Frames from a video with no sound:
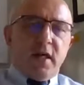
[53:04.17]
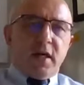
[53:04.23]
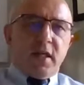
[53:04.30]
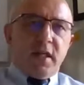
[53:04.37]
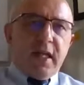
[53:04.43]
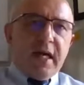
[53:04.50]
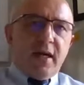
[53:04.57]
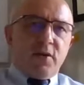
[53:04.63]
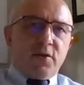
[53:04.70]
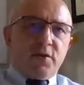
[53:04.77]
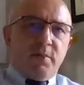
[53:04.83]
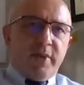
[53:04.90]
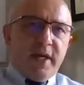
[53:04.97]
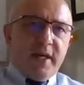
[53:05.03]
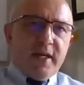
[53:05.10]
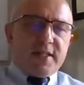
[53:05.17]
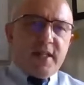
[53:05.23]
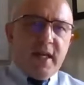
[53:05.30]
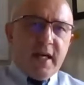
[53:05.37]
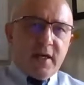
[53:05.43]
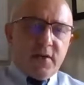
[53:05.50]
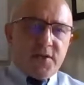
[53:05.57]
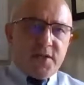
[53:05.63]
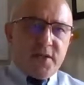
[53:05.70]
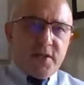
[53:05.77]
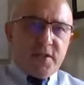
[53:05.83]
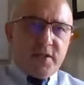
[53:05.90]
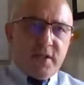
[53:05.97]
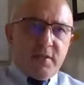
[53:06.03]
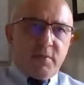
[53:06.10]
cloud-based
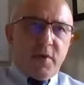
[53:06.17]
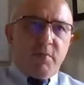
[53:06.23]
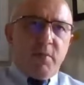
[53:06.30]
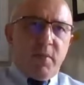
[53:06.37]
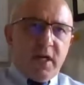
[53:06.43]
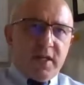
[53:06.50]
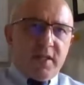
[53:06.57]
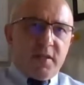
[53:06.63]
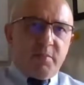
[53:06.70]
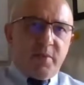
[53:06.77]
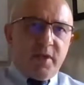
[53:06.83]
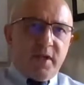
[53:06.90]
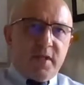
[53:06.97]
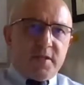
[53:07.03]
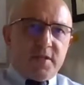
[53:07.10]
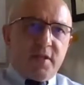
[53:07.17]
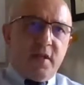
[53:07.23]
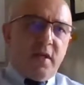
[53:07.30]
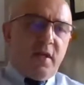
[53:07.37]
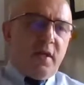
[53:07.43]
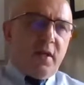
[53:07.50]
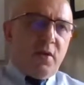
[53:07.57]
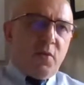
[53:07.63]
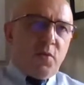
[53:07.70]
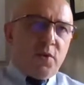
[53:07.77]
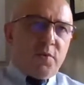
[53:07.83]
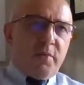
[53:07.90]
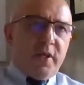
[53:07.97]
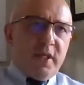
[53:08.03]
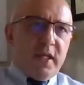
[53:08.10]
ecosystem marketplace
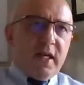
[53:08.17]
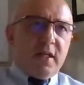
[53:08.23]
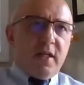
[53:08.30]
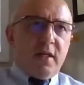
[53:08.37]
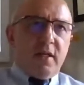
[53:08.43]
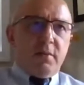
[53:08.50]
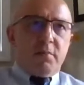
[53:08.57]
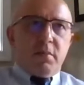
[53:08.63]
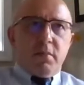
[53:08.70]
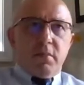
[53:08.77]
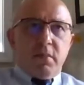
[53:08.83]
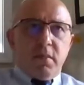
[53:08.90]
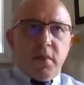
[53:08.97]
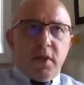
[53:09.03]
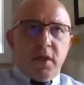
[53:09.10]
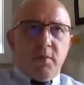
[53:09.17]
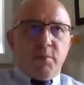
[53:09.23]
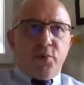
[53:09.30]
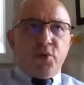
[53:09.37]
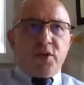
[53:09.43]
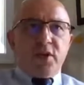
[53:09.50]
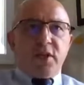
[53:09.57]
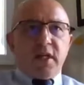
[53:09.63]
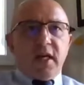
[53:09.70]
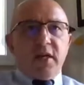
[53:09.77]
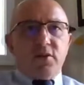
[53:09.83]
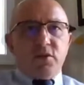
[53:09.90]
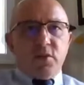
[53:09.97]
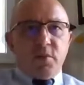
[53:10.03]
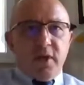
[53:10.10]
would be another important
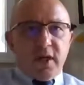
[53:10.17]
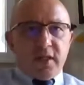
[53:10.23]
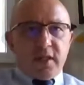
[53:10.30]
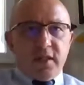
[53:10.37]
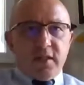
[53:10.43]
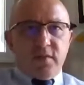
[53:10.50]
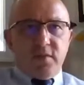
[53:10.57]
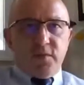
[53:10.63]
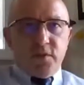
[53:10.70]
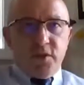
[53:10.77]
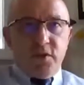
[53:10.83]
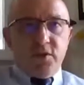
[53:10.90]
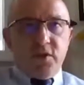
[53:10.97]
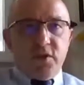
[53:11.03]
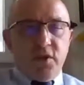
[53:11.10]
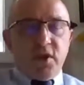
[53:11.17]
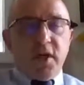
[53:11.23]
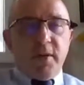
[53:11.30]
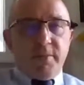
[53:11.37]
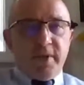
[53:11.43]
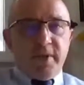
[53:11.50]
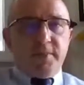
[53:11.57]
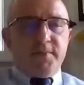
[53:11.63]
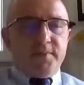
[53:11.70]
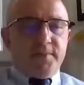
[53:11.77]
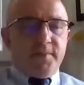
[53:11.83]
route to market for you and your company.